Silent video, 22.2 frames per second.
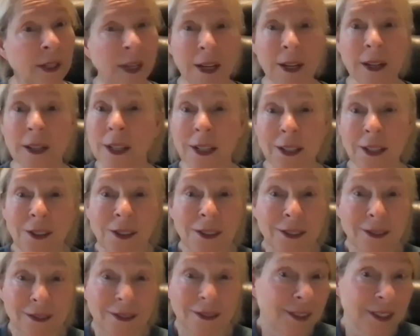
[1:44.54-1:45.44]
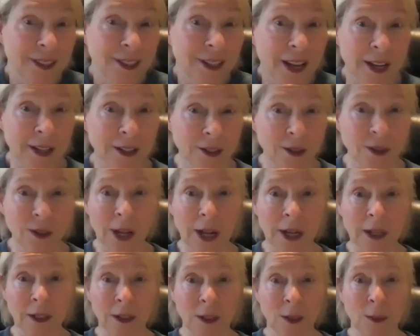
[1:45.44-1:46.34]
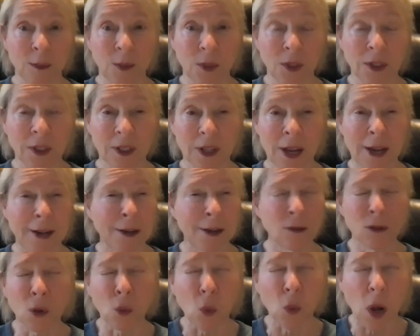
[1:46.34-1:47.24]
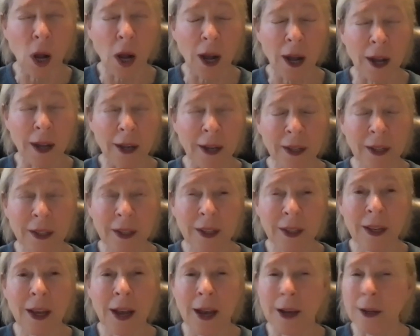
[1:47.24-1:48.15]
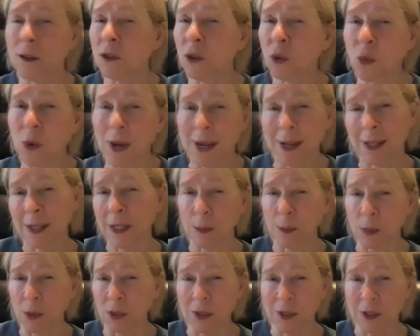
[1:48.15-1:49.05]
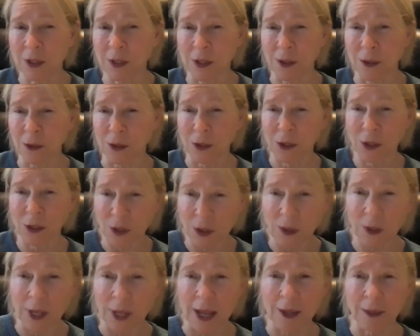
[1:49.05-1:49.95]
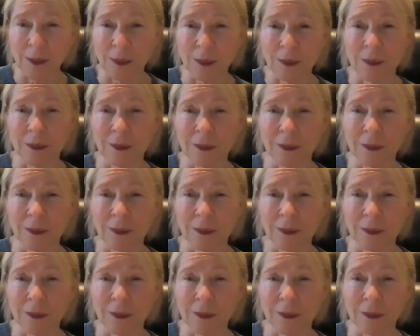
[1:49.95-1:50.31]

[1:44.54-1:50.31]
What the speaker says: Yeah. And you just can't do that in a book. I don't know why. I don't know why ebooks don't do that.